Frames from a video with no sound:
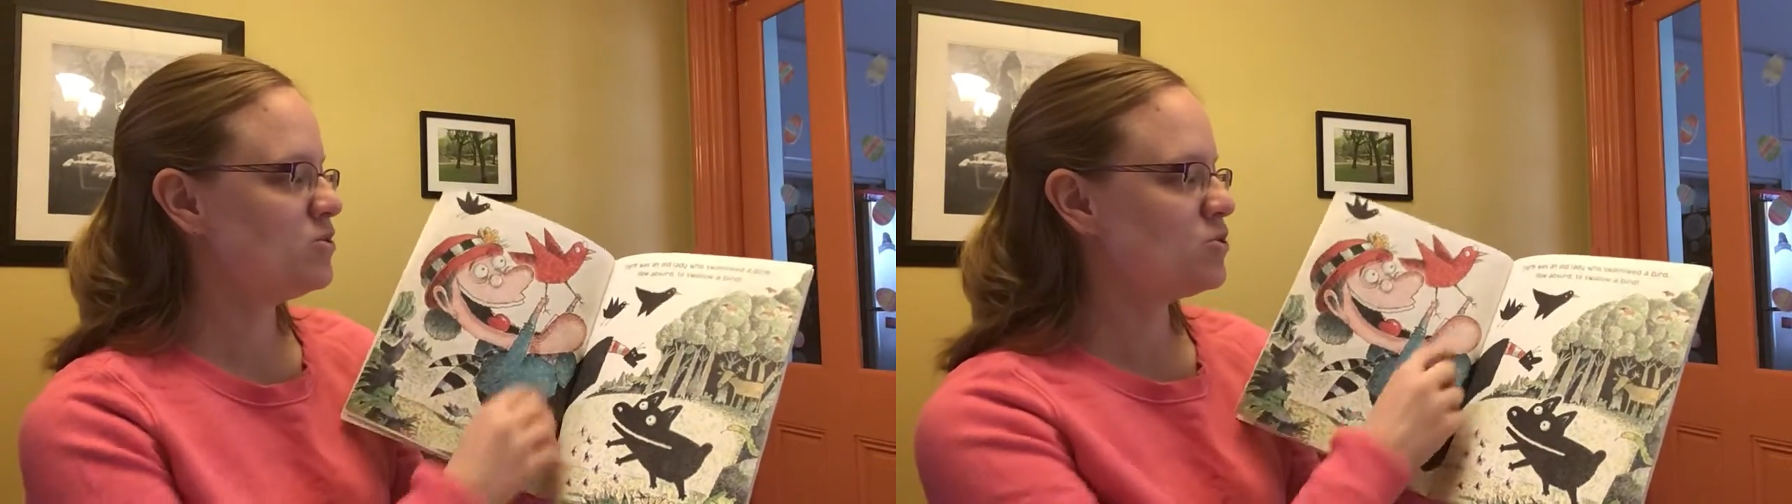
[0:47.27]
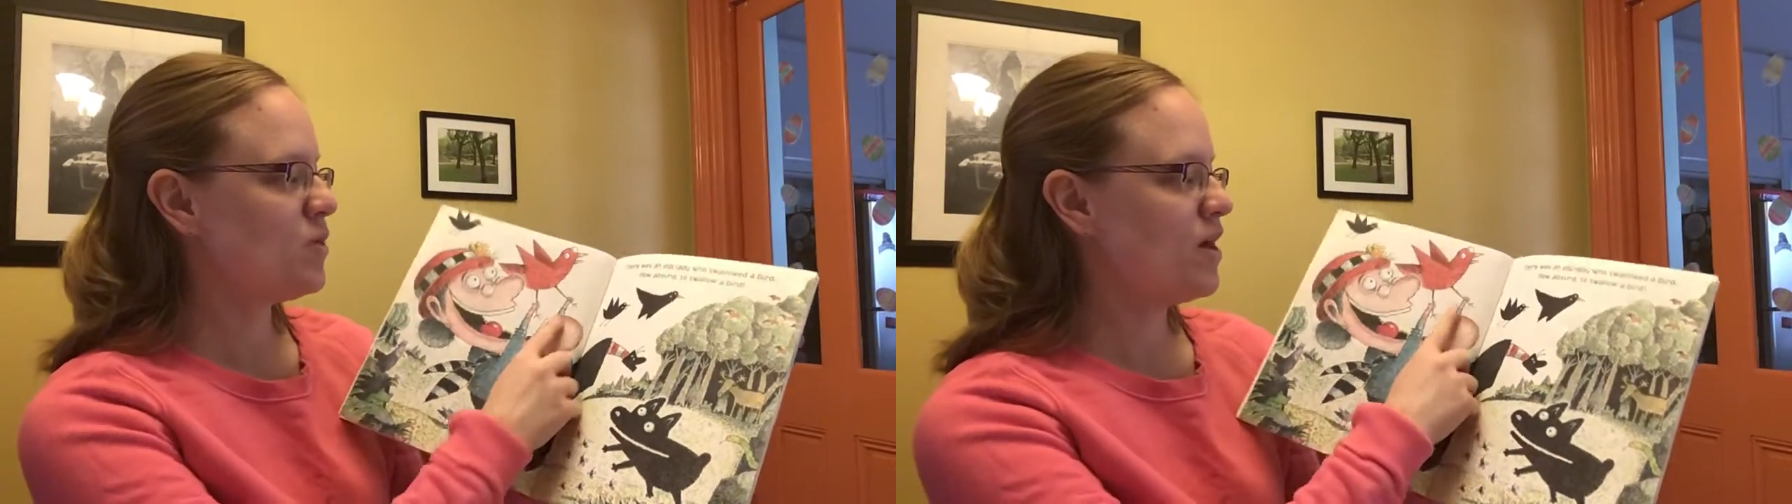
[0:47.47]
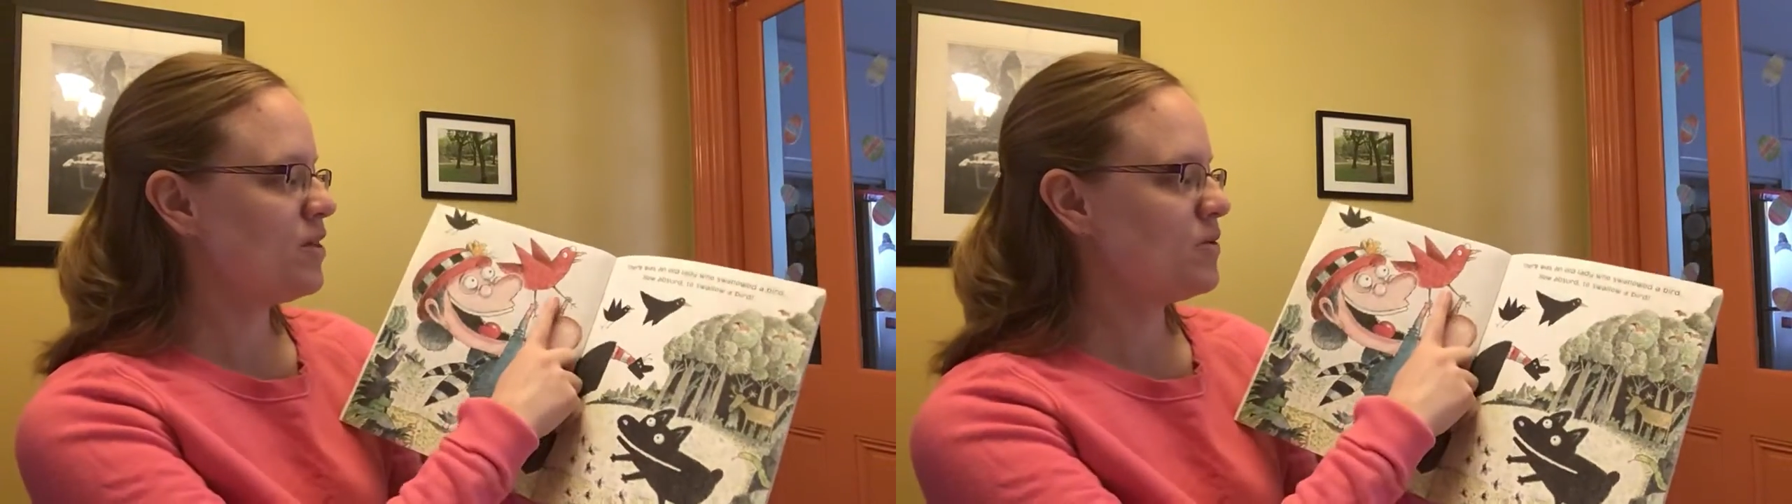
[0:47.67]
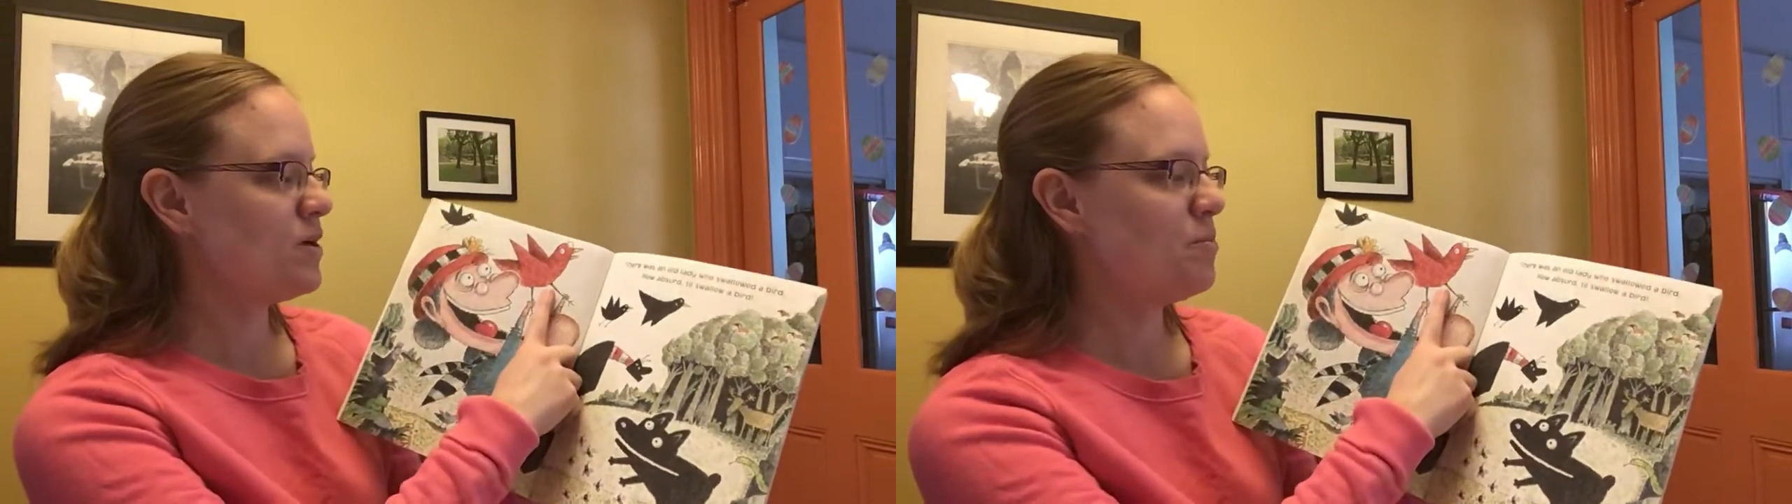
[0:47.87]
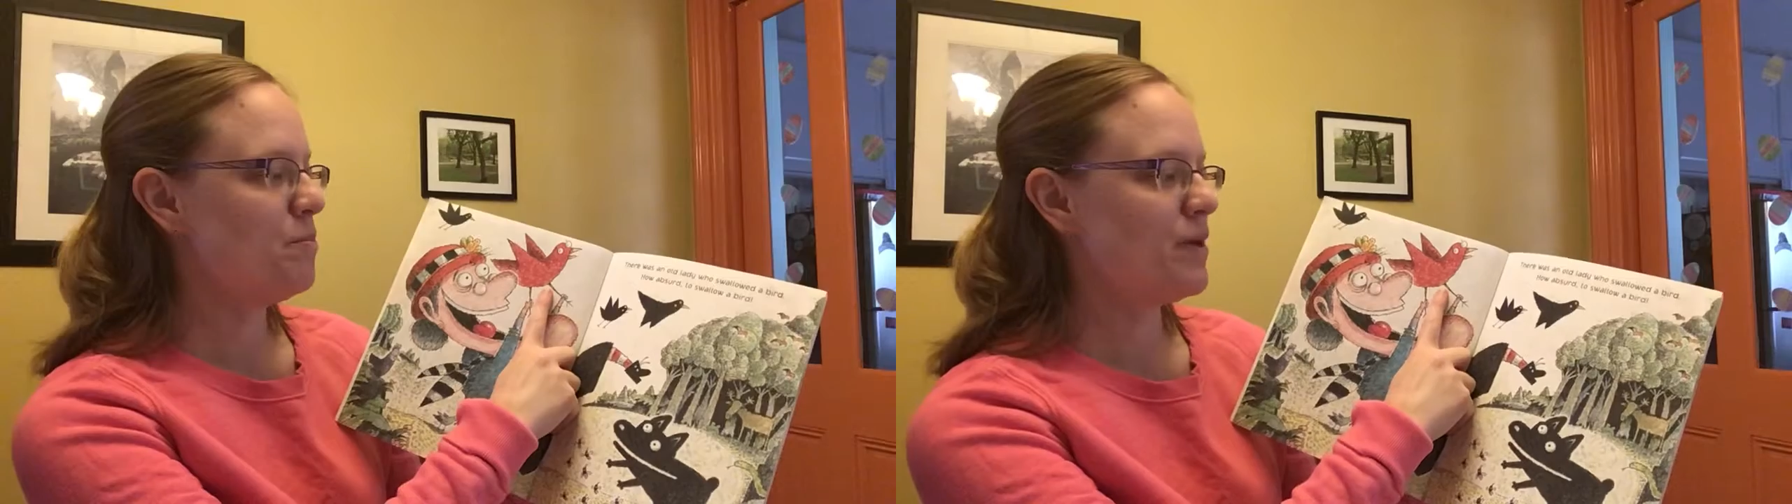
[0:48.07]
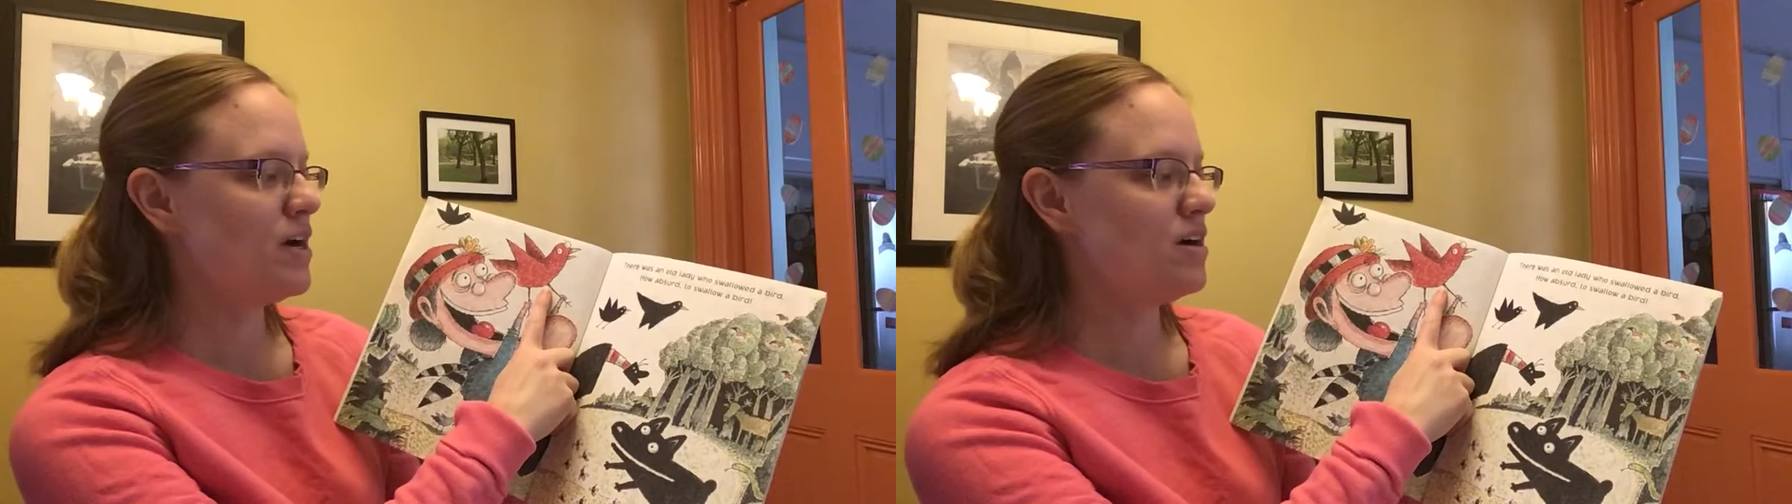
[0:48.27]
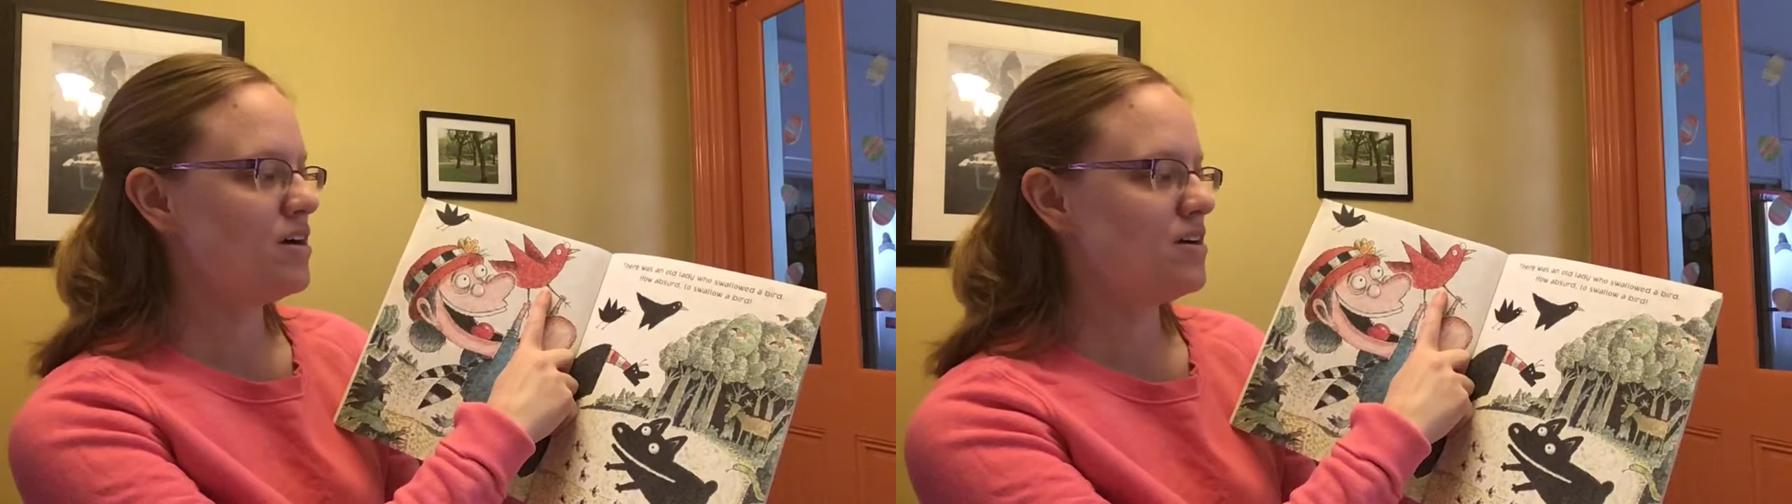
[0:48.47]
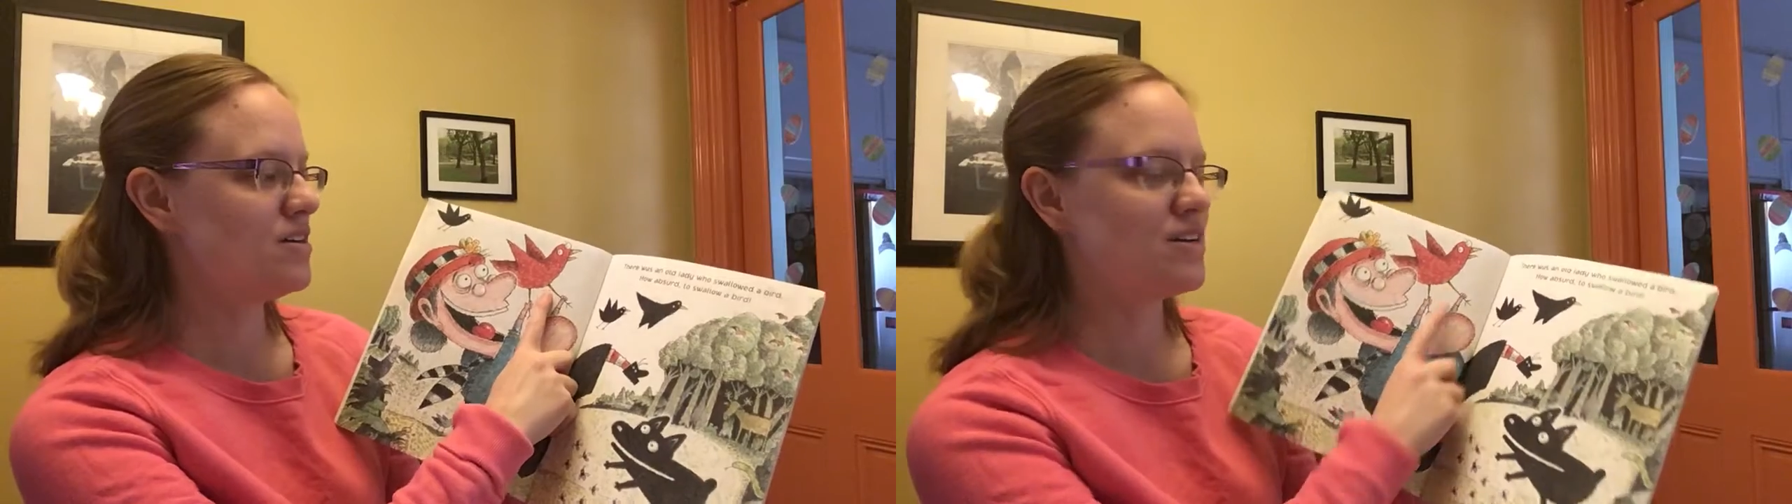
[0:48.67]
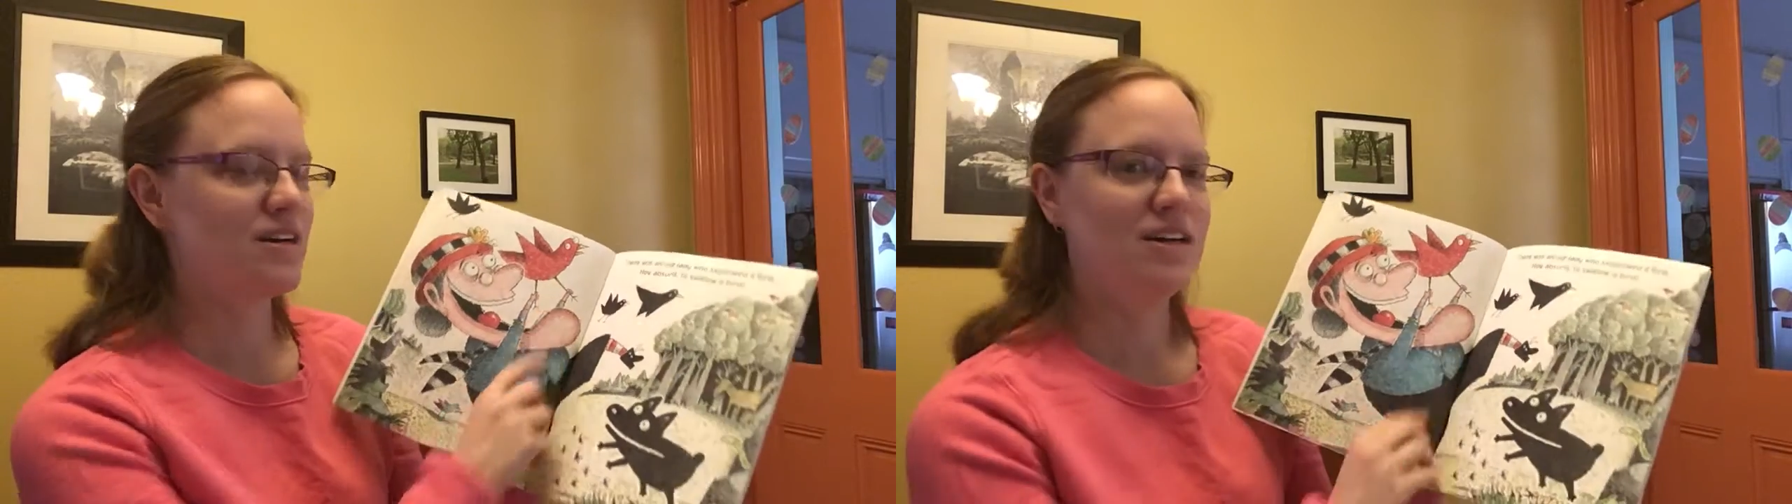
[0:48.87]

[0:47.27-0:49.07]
swallowed a bird.